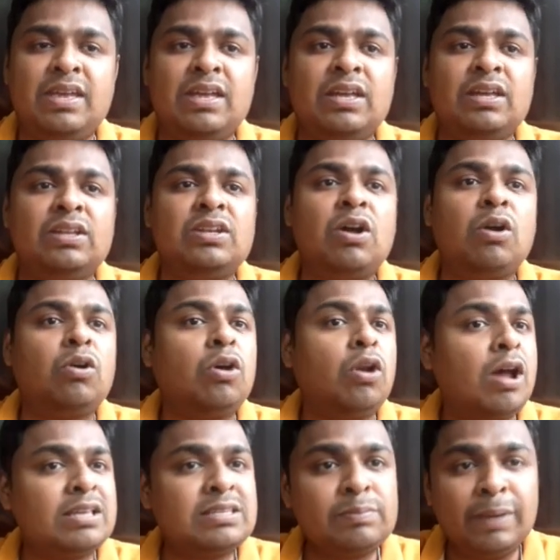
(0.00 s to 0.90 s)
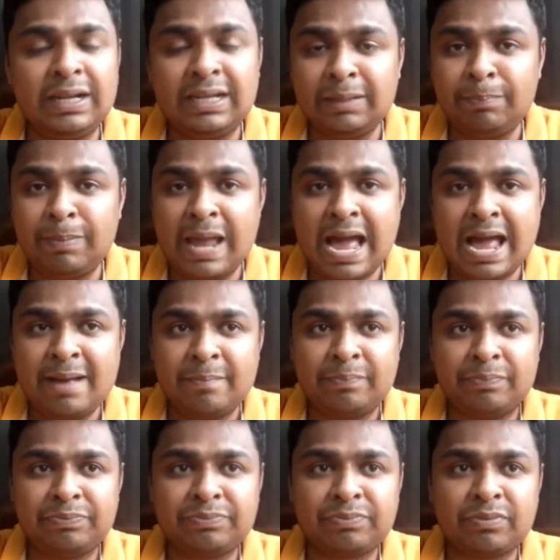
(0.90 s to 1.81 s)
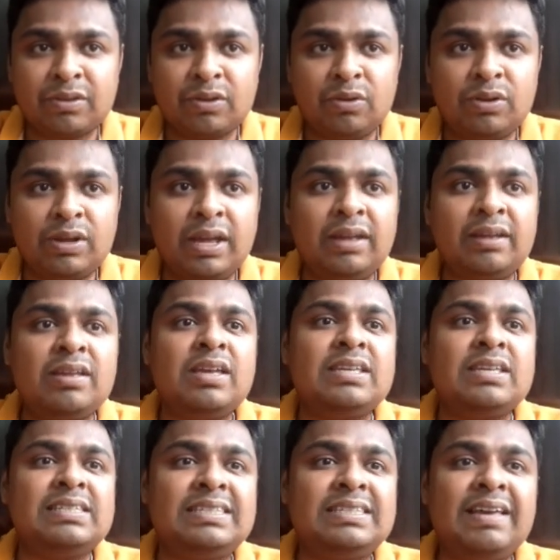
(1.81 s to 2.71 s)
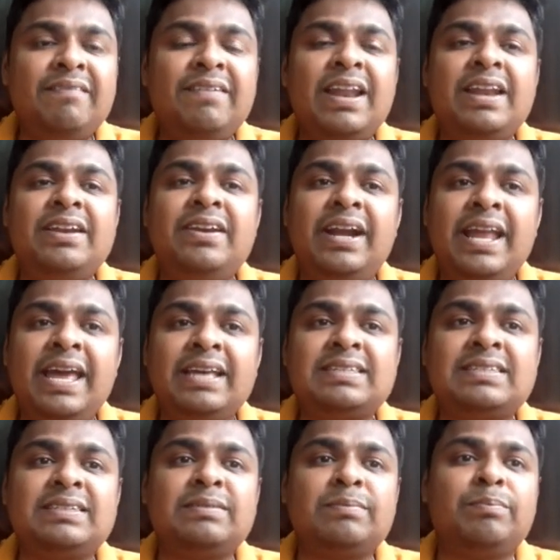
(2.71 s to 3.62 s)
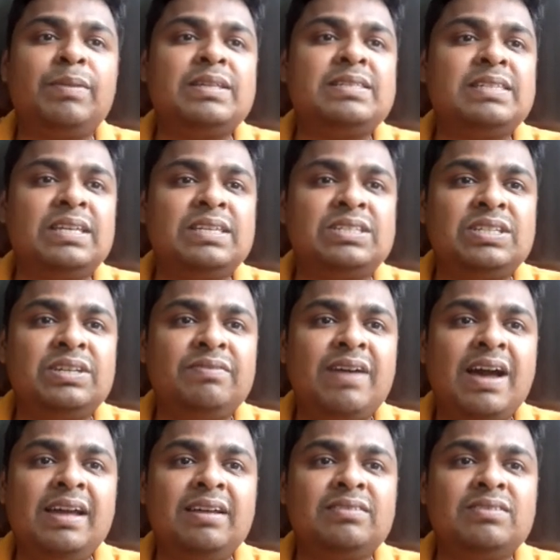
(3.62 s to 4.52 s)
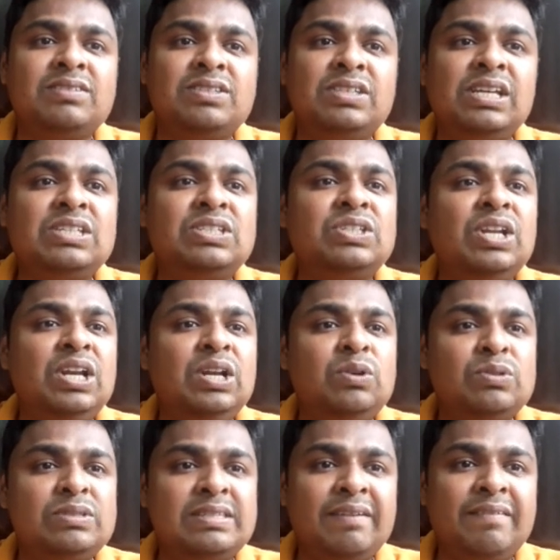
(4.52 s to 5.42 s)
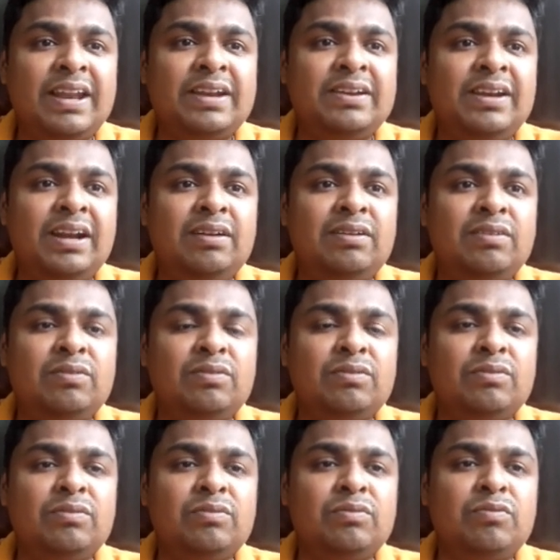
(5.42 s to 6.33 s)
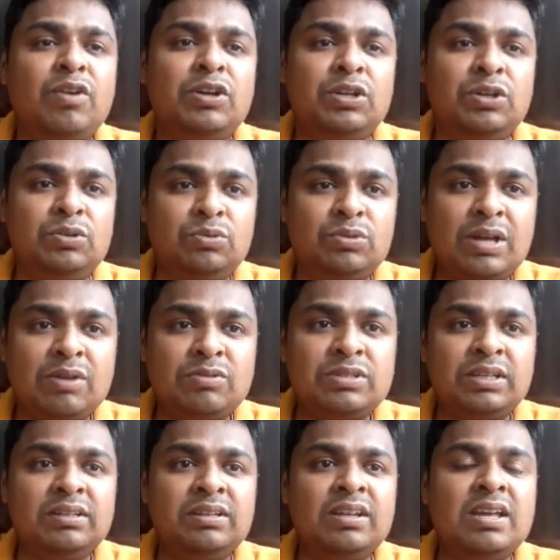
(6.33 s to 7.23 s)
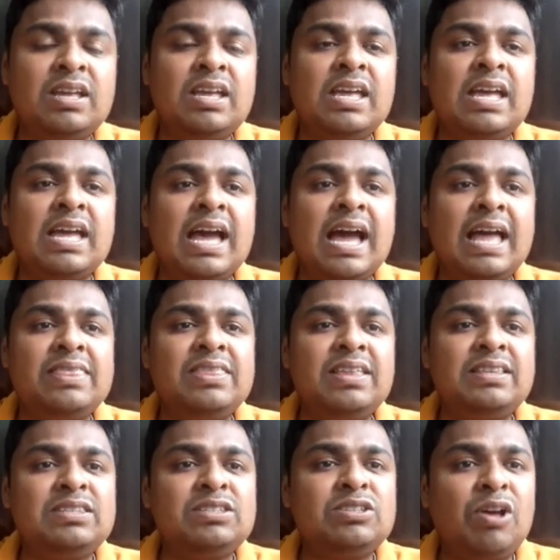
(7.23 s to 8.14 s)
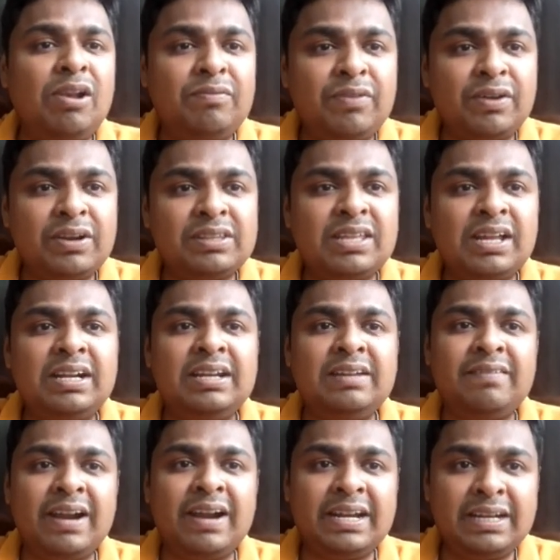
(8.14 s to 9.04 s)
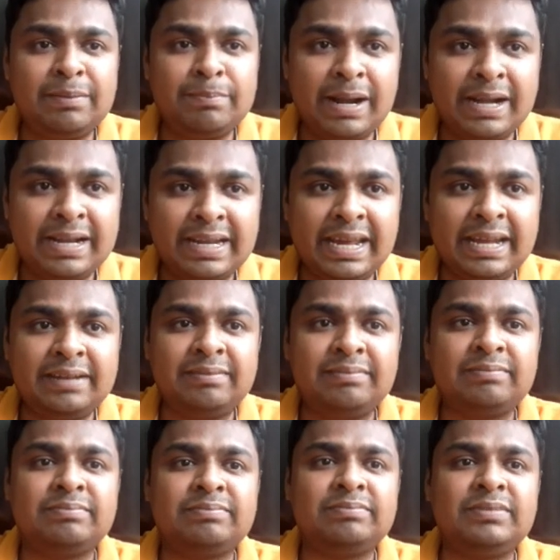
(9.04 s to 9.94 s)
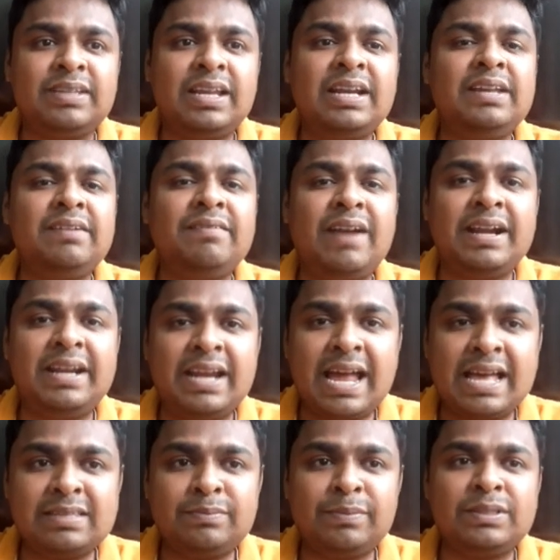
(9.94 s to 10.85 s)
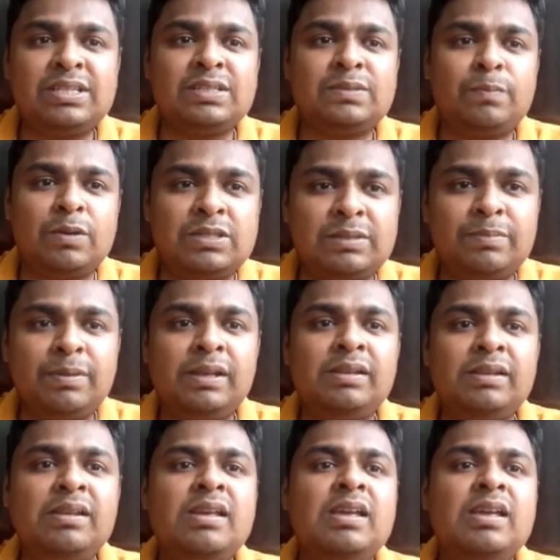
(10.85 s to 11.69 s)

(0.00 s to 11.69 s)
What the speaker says: Now cross multiply. Okay, 700x plus 60y, 60 into 700, 42,000, and then solve further, divide it by 10, then divide as much as possible.